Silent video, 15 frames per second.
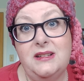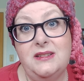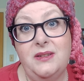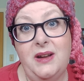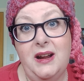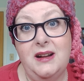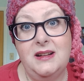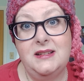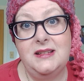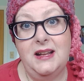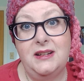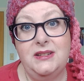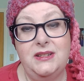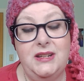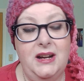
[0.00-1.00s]
So Aries,
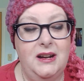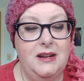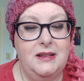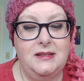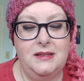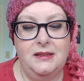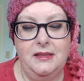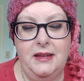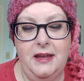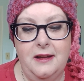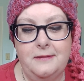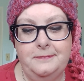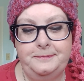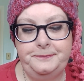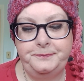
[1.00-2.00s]
Sagittarius, and
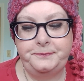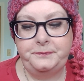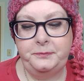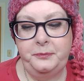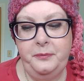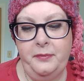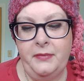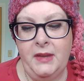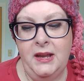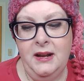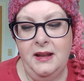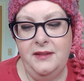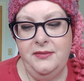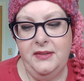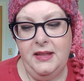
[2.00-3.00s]
Leo.
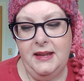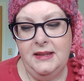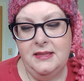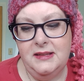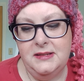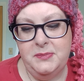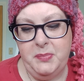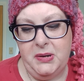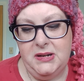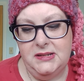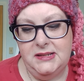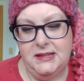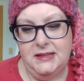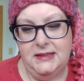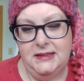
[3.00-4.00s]
And I feel like this
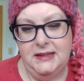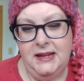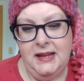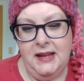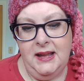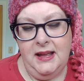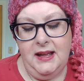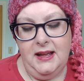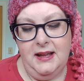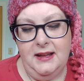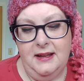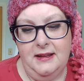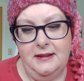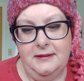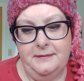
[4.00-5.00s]
person,
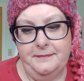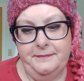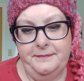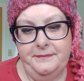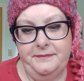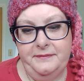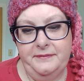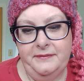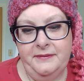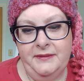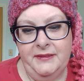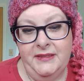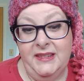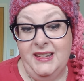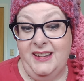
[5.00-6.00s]

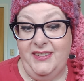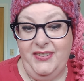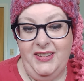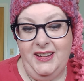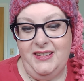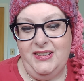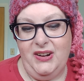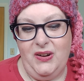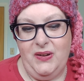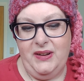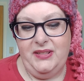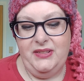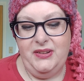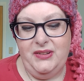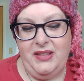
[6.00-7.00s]
I feel like they're
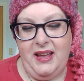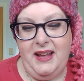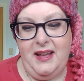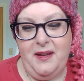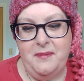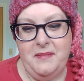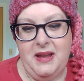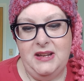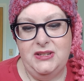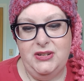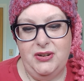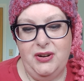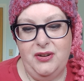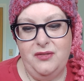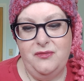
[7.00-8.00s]
going through like a
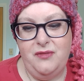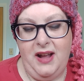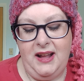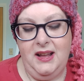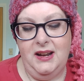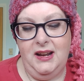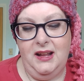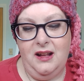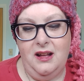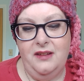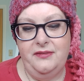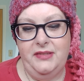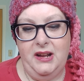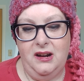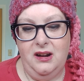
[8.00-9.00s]
major reckoning
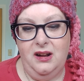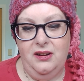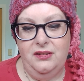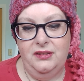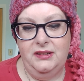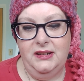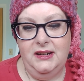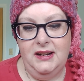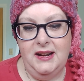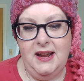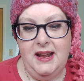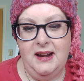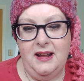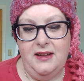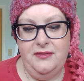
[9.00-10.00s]
of their own.
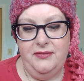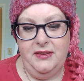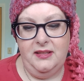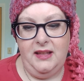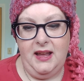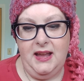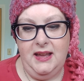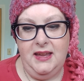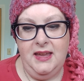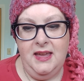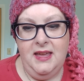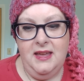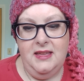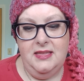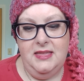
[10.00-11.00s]
And I feel like
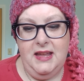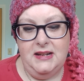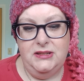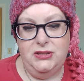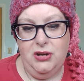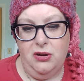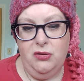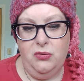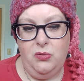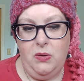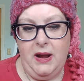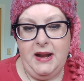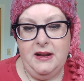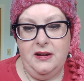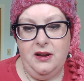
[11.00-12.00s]
they don't
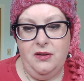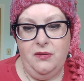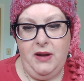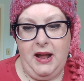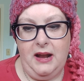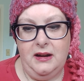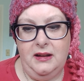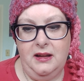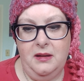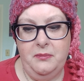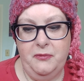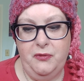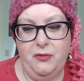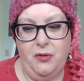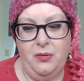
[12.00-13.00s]
quite know how to
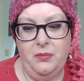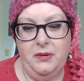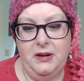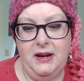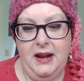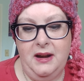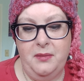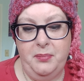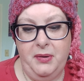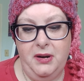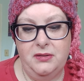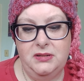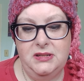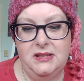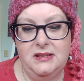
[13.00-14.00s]
come forward and
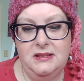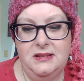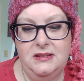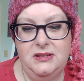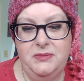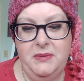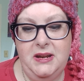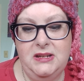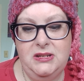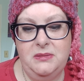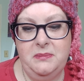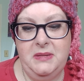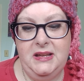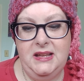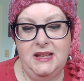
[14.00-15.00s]
approach the
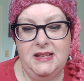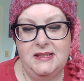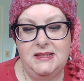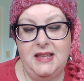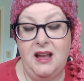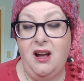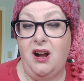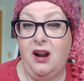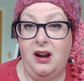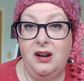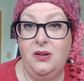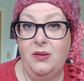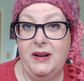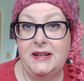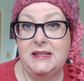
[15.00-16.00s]
situation, because they are
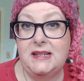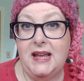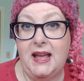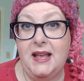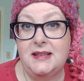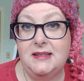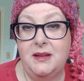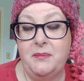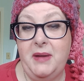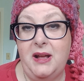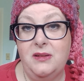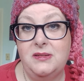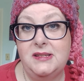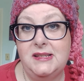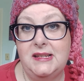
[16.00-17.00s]
going to
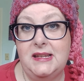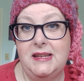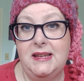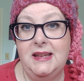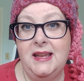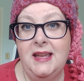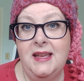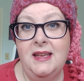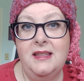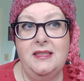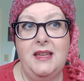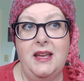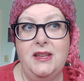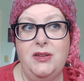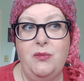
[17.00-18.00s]
somehow see
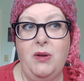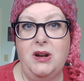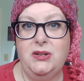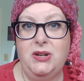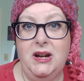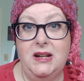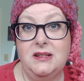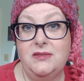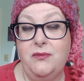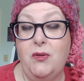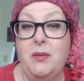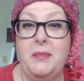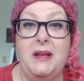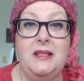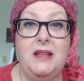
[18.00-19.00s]
that you are
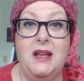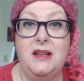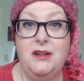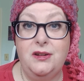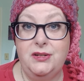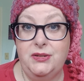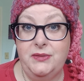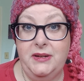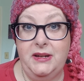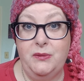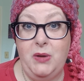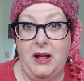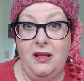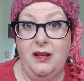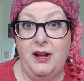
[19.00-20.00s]
transforming, that you're doing
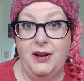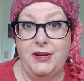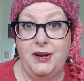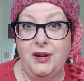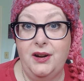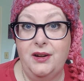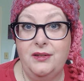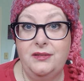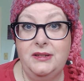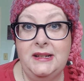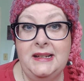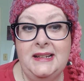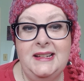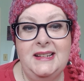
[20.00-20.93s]
well on your own.